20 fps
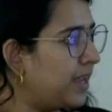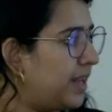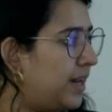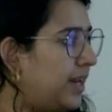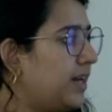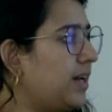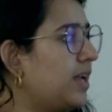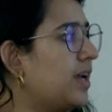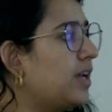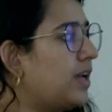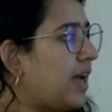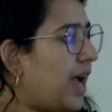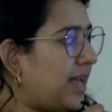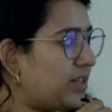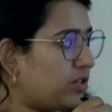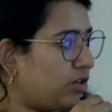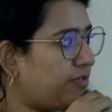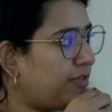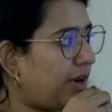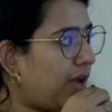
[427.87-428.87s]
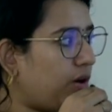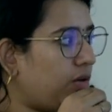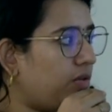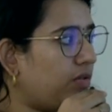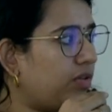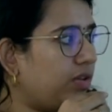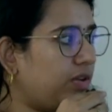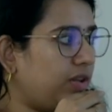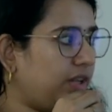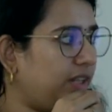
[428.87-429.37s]
Right? As of
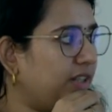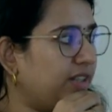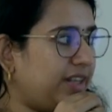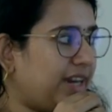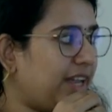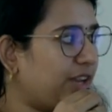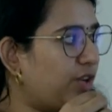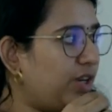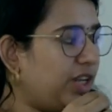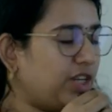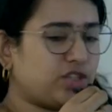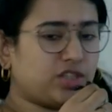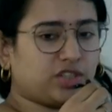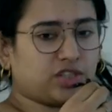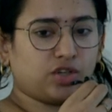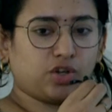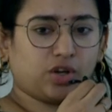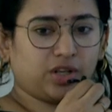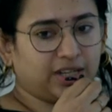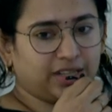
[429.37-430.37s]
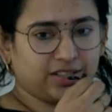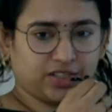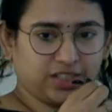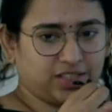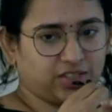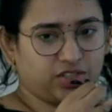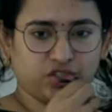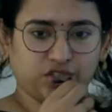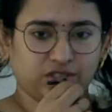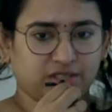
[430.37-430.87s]
now, in the regulations and all,
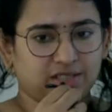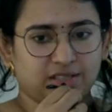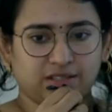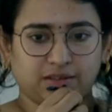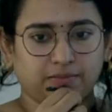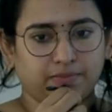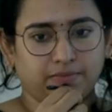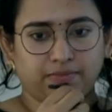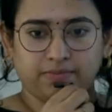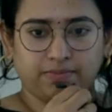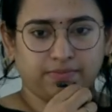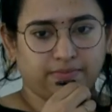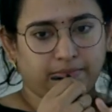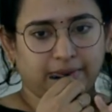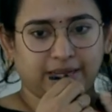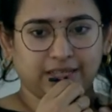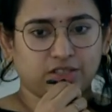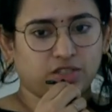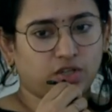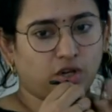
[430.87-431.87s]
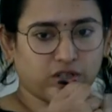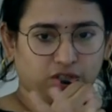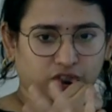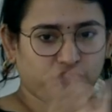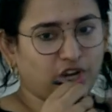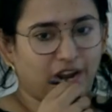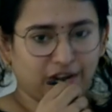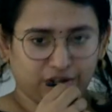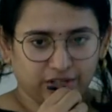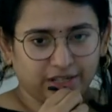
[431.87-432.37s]
it's just based on
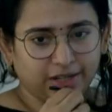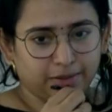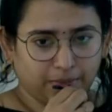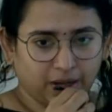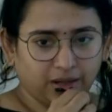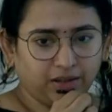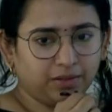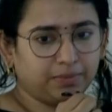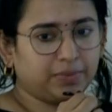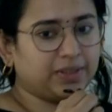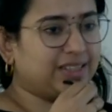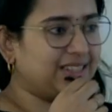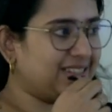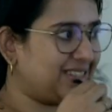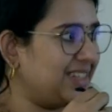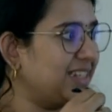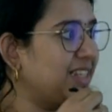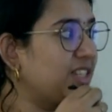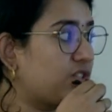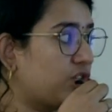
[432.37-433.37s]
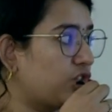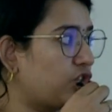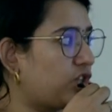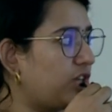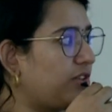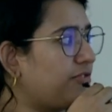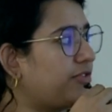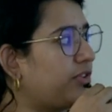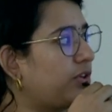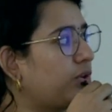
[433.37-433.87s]
general demand, but this needs to
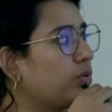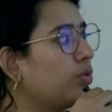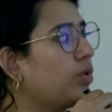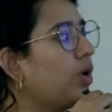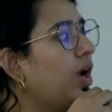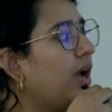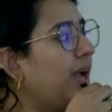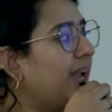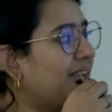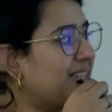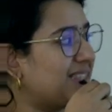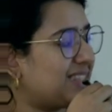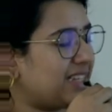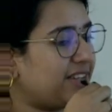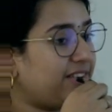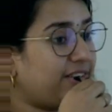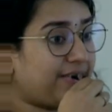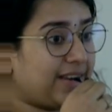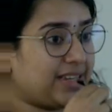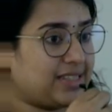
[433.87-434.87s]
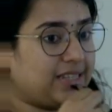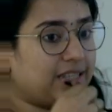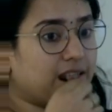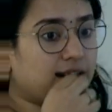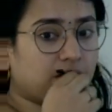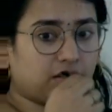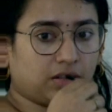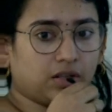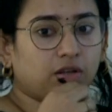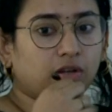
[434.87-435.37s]
shift to
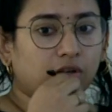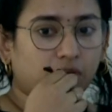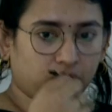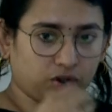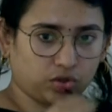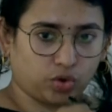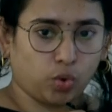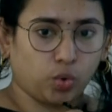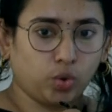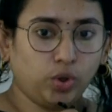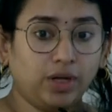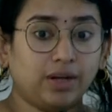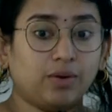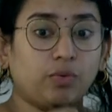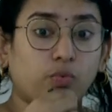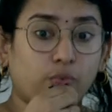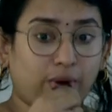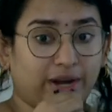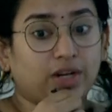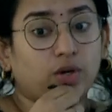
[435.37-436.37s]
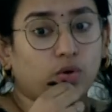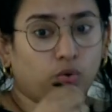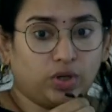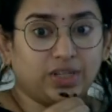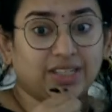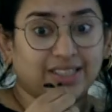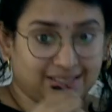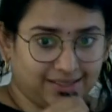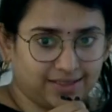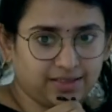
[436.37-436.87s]
incentivizing coal when coal
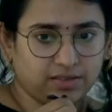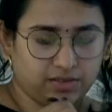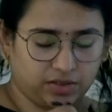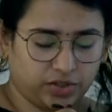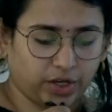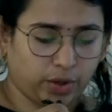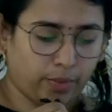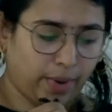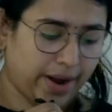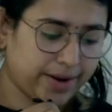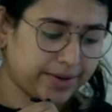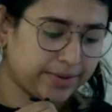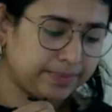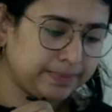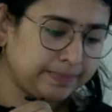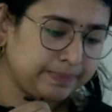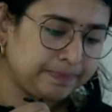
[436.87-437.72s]
is required,